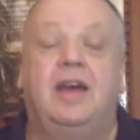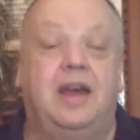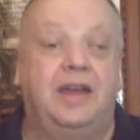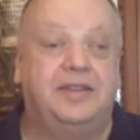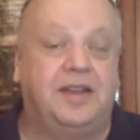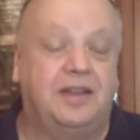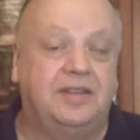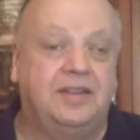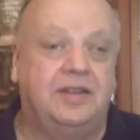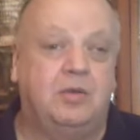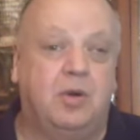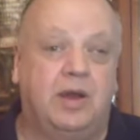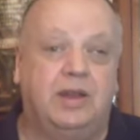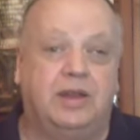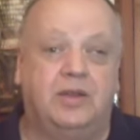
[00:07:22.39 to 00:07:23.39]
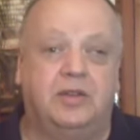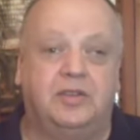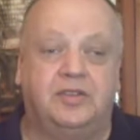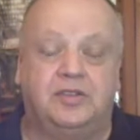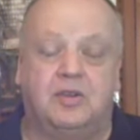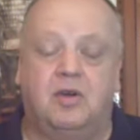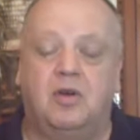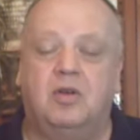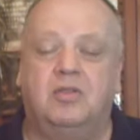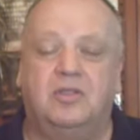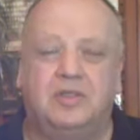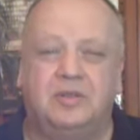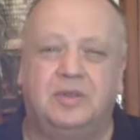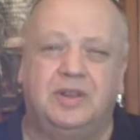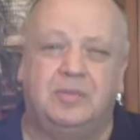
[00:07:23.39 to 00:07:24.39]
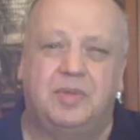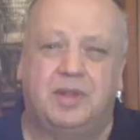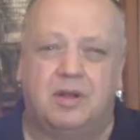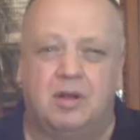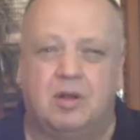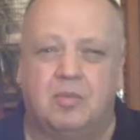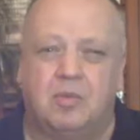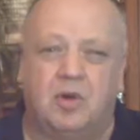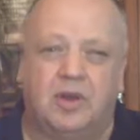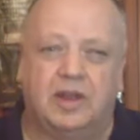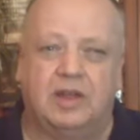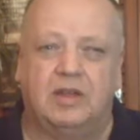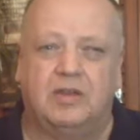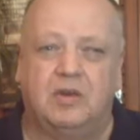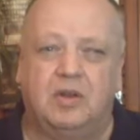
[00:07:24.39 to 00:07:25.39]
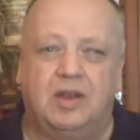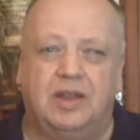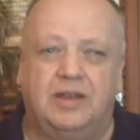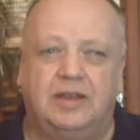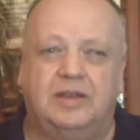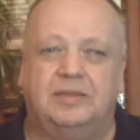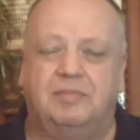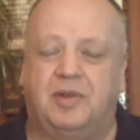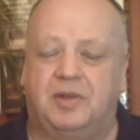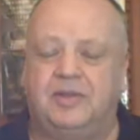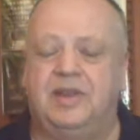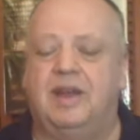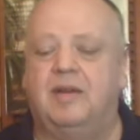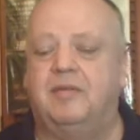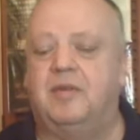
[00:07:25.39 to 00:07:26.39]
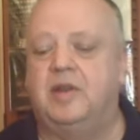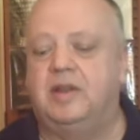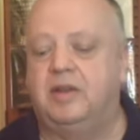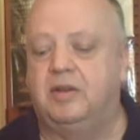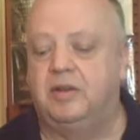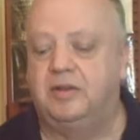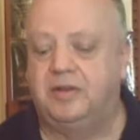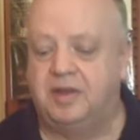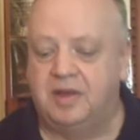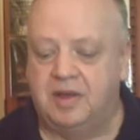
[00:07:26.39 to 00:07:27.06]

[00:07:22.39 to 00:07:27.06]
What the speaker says: It's actually quite a good song. There's a little bit of harmonica and all in it, but yeah, very good.